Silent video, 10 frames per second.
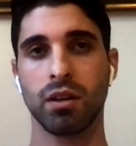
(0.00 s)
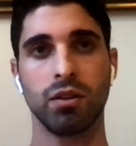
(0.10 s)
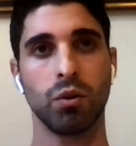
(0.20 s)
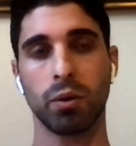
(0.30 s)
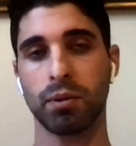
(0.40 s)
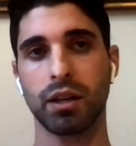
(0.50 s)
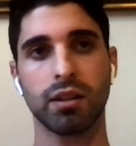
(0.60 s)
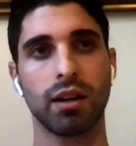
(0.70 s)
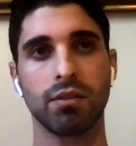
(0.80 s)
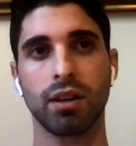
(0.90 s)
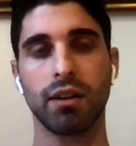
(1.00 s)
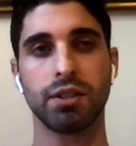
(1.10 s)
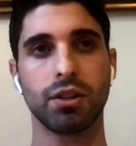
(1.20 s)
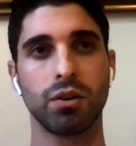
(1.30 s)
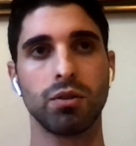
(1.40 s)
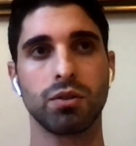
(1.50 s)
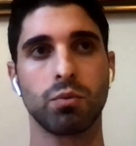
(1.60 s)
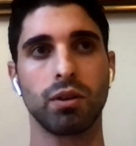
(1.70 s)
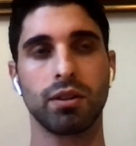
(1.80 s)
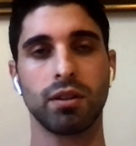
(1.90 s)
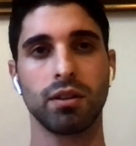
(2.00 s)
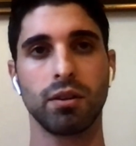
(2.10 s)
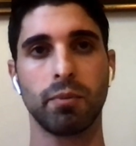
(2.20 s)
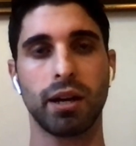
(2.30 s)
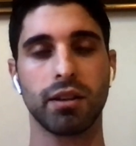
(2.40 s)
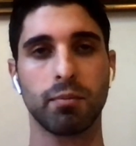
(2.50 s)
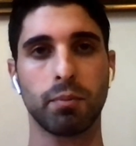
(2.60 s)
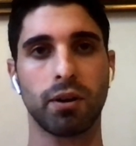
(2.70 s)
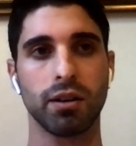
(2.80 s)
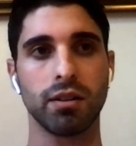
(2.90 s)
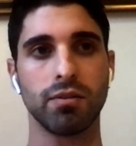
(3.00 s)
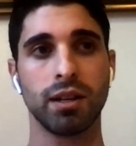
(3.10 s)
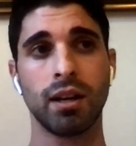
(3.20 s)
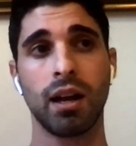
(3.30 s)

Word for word: you know, we are playing a lot of live shows with the the band that I'm a part of,